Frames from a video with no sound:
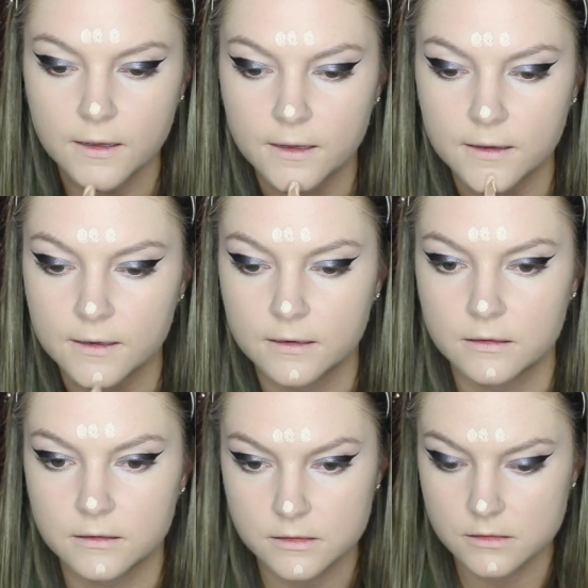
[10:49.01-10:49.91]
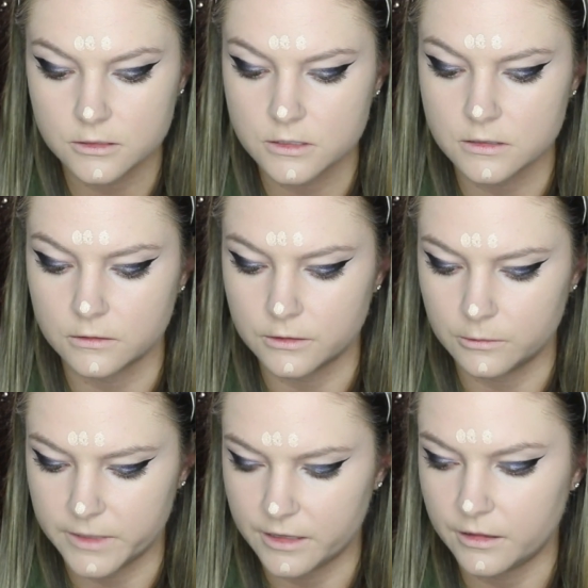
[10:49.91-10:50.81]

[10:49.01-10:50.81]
and just a little bit